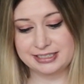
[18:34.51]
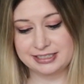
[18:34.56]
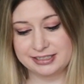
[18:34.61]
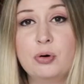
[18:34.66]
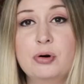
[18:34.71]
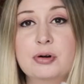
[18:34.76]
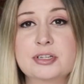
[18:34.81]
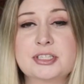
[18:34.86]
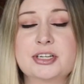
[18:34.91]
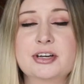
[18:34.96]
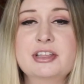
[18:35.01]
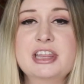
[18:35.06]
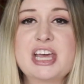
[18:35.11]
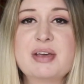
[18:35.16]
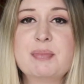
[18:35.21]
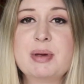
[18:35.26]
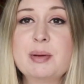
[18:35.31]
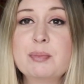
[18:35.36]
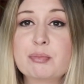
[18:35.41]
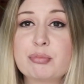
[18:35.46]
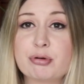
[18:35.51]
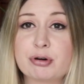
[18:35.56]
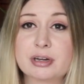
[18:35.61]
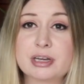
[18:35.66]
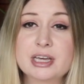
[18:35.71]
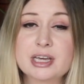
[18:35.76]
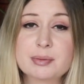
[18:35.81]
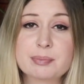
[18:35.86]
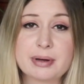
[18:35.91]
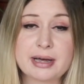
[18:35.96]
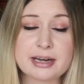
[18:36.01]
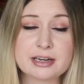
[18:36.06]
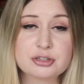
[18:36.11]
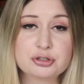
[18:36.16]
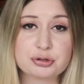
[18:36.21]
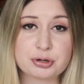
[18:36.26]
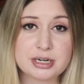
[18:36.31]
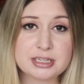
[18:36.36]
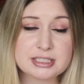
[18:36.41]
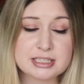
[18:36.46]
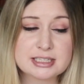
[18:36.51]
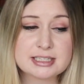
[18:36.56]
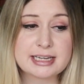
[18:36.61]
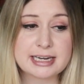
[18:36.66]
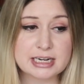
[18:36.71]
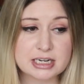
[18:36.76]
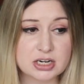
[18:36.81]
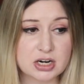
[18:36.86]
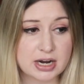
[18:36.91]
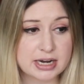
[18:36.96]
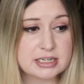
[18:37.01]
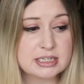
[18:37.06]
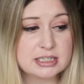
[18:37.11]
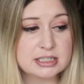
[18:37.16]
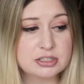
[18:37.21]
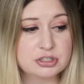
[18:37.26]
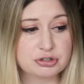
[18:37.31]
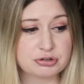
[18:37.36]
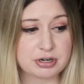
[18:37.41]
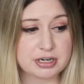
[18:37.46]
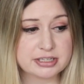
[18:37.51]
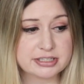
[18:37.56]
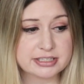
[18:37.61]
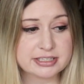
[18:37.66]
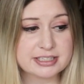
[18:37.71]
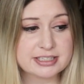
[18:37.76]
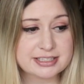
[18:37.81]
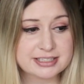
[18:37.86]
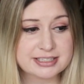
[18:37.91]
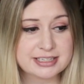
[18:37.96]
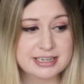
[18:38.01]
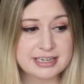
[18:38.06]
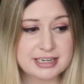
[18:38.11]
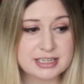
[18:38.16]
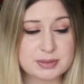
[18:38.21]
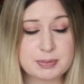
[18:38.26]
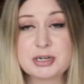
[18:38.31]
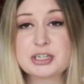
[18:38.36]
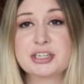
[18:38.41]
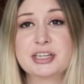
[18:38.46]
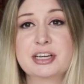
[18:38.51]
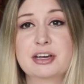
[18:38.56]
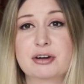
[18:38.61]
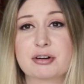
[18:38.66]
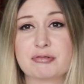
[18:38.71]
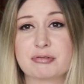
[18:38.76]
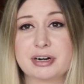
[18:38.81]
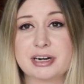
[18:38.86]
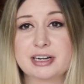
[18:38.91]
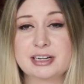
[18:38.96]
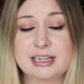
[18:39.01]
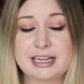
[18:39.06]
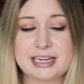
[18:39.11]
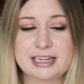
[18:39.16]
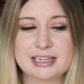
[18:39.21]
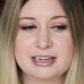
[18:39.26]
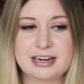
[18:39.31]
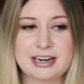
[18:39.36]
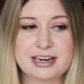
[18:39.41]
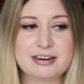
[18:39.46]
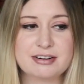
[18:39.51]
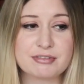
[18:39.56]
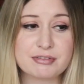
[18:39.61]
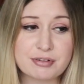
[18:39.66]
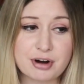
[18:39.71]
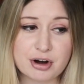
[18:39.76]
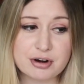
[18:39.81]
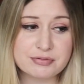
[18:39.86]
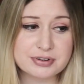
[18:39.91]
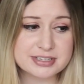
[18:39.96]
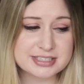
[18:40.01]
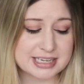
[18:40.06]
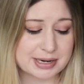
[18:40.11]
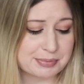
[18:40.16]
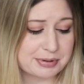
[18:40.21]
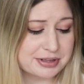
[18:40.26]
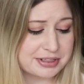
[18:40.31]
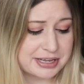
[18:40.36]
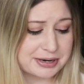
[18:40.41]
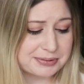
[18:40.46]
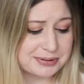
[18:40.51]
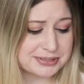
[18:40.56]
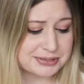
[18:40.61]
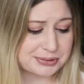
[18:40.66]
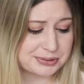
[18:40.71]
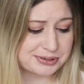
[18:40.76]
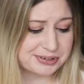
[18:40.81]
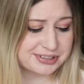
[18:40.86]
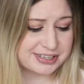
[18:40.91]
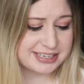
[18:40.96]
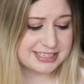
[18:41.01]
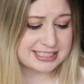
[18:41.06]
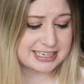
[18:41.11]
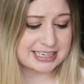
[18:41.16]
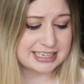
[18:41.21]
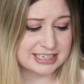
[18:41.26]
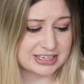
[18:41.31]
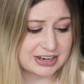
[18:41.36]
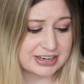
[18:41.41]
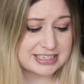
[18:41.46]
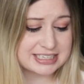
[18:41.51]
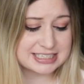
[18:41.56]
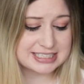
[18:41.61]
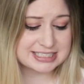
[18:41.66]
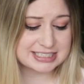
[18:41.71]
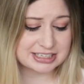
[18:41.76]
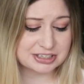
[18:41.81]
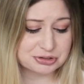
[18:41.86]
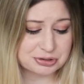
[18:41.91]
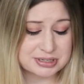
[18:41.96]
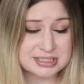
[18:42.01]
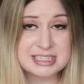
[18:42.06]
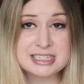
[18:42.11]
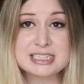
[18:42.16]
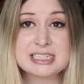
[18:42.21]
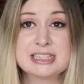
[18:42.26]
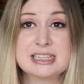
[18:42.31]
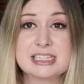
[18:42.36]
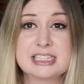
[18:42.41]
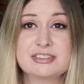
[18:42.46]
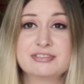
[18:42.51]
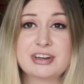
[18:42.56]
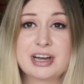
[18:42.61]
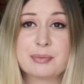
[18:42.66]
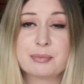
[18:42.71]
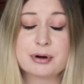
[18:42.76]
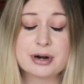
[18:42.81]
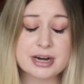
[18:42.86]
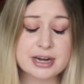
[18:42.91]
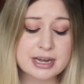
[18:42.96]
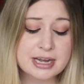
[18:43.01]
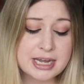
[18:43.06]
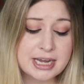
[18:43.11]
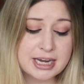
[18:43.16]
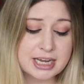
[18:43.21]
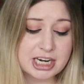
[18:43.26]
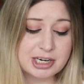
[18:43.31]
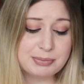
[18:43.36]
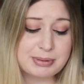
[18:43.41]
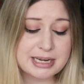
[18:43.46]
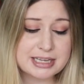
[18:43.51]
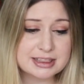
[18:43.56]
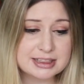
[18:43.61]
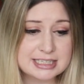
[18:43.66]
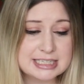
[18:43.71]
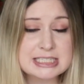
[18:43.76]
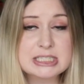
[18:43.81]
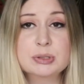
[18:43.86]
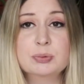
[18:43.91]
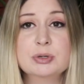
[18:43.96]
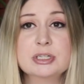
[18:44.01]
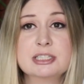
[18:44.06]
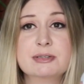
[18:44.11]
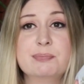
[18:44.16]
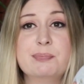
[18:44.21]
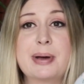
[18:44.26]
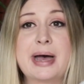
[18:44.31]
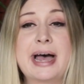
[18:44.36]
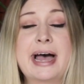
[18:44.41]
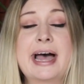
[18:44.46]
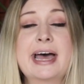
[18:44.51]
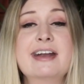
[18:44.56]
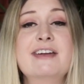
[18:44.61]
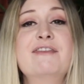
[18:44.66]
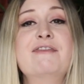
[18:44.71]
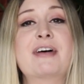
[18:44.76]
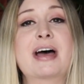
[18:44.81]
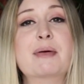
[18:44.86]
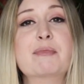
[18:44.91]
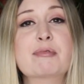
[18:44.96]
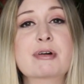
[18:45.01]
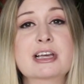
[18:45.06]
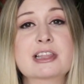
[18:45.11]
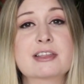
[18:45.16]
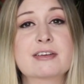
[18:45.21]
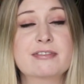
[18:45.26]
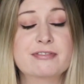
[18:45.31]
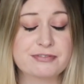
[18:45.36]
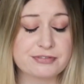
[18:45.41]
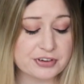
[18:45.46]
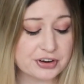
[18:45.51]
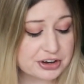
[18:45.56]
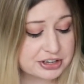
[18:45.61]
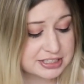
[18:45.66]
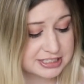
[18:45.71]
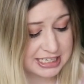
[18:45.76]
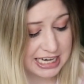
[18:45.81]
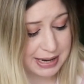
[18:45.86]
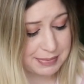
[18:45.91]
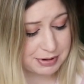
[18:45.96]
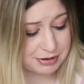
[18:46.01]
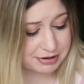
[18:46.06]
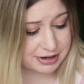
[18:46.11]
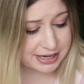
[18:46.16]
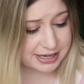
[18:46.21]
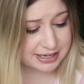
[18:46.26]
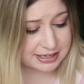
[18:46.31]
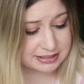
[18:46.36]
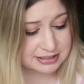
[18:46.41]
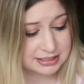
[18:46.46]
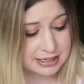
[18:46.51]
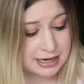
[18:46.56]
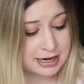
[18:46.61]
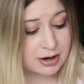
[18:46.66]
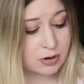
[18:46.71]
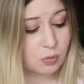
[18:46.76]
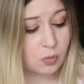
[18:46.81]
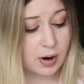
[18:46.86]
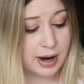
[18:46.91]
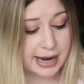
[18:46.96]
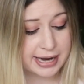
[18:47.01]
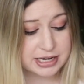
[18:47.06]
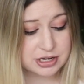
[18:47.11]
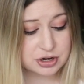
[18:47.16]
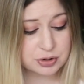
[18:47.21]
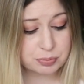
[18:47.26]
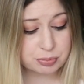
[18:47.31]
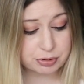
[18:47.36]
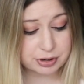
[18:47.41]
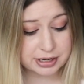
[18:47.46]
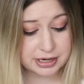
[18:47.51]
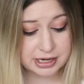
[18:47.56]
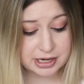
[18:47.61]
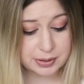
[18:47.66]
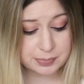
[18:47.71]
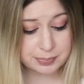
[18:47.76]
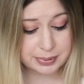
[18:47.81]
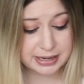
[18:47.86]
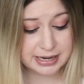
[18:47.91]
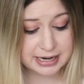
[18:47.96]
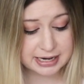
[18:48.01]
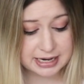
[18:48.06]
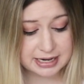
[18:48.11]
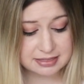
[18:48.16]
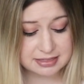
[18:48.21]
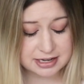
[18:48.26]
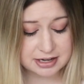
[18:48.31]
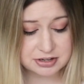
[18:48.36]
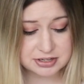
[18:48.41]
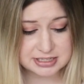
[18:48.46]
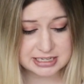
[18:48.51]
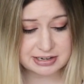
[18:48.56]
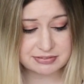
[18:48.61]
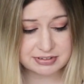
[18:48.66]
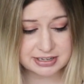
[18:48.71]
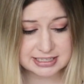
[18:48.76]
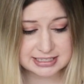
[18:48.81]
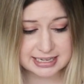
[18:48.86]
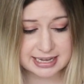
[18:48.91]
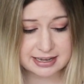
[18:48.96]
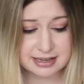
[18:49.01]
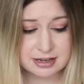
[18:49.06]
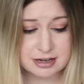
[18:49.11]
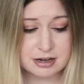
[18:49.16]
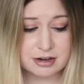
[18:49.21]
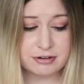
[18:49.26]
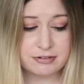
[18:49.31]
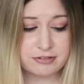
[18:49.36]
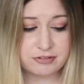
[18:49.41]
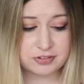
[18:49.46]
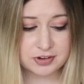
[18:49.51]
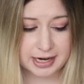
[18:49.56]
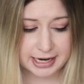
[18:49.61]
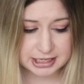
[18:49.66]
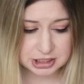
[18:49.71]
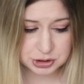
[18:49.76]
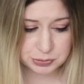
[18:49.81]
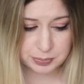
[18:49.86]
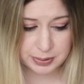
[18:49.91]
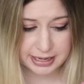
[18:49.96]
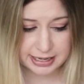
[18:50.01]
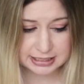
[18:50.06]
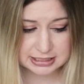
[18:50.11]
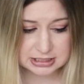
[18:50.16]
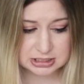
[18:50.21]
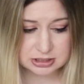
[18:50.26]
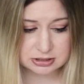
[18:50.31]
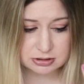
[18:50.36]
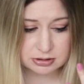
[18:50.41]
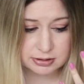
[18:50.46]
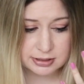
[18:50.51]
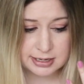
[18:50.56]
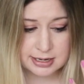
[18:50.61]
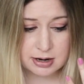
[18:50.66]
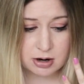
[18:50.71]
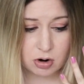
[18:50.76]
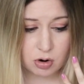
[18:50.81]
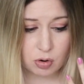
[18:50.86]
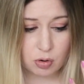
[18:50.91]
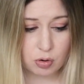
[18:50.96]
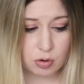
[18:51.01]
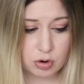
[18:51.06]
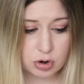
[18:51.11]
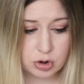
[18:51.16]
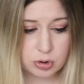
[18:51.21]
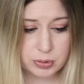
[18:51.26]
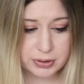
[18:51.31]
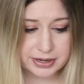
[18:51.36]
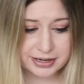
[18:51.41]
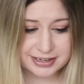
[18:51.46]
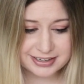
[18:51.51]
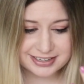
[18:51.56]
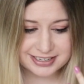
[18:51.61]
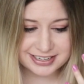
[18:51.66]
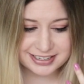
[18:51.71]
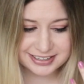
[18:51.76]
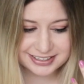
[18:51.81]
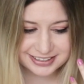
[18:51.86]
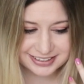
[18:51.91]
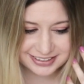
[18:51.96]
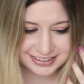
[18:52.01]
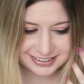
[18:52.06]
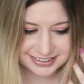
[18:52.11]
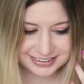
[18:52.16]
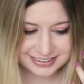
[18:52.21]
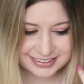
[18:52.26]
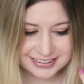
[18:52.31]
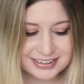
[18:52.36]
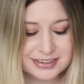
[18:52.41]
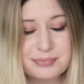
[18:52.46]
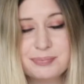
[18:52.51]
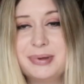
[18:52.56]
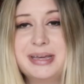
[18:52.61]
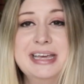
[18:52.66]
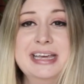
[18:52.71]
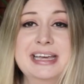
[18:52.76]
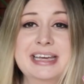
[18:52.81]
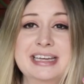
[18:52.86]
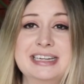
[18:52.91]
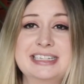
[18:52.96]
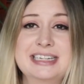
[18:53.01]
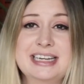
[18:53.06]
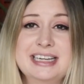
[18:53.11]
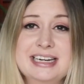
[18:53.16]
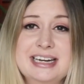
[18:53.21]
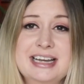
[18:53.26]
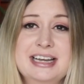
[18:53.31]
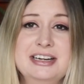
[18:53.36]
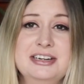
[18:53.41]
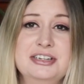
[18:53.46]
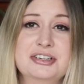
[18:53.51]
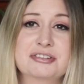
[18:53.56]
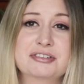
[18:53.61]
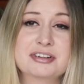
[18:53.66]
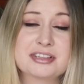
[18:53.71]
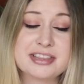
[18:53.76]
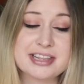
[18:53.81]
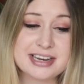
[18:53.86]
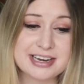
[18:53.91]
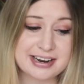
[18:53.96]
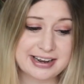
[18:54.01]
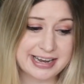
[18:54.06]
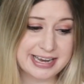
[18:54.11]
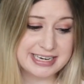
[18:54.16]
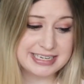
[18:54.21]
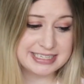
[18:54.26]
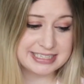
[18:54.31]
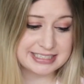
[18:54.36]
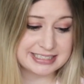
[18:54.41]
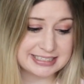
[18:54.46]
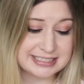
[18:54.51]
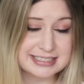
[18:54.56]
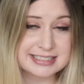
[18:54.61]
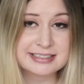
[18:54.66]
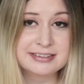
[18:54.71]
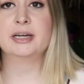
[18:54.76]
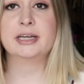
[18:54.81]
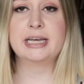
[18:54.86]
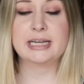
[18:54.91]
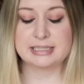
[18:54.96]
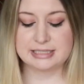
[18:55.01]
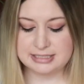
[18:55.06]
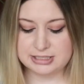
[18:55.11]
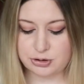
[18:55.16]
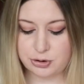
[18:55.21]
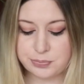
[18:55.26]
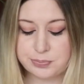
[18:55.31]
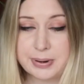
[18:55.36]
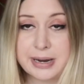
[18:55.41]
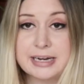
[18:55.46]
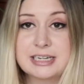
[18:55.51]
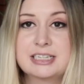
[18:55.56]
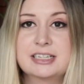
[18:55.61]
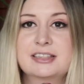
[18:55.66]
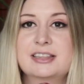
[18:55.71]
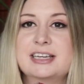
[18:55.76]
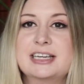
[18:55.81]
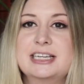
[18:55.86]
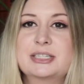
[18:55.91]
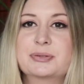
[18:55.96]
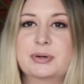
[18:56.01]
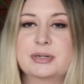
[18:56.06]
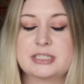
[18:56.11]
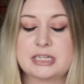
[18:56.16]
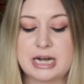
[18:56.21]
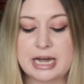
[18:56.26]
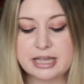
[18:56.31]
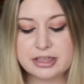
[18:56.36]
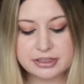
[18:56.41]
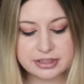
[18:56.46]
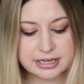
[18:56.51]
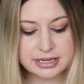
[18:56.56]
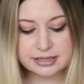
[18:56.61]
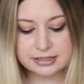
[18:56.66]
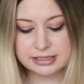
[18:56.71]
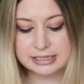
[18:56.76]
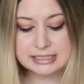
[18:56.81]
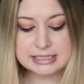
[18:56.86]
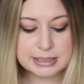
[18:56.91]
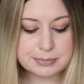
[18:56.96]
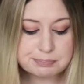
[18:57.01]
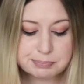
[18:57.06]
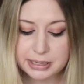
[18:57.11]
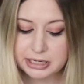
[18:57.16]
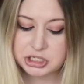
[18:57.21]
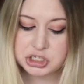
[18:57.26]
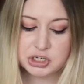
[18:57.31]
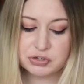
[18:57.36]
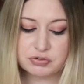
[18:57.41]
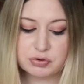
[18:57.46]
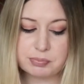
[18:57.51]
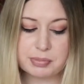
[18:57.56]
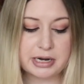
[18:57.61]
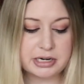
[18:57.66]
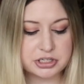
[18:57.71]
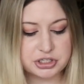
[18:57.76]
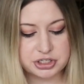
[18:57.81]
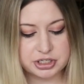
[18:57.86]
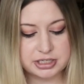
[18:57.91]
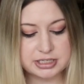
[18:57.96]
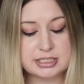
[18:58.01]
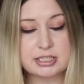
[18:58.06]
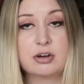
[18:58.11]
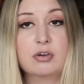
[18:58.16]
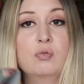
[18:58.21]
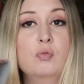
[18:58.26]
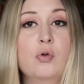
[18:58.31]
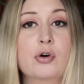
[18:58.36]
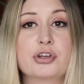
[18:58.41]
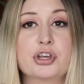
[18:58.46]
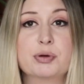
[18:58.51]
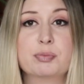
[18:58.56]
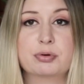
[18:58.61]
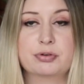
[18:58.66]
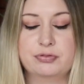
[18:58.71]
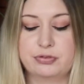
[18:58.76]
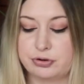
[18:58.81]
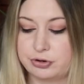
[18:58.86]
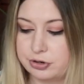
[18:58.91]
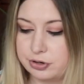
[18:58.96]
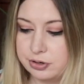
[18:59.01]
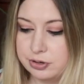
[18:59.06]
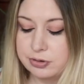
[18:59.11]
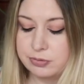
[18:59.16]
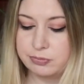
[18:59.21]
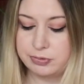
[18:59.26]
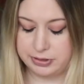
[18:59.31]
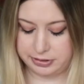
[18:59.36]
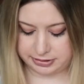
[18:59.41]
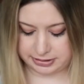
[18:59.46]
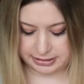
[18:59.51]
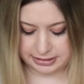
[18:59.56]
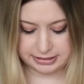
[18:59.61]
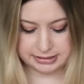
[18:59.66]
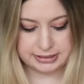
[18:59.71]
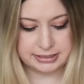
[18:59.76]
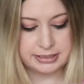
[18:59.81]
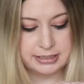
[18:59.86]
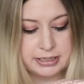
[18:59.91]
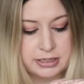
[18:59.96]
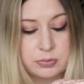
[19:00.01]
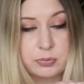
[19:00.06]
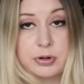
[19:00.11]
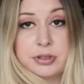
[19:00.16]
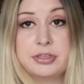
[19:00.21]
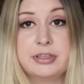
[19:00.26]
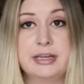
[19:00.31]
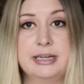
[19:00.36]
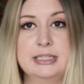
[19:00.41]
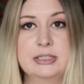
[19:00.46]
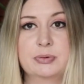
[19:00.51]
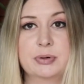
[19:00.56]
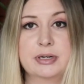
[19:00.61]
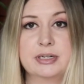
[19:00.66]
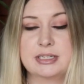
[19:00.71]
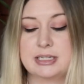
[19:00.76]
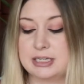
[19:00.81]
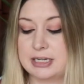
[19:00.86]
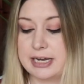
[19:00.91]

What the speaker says: Also, they've been bringing back dresses, like 90s dresses, especially in Korea, like over summer, there was all these like 90s style dresses in this fabric. And I'm like, this was bad fabric the first time around. Why are you bringing it back? And then I just have these like flashbacks to awkward being a teenager in the 90s. Yes, so back to these ones. I think it's a much of a muchness of what you prefer with these ones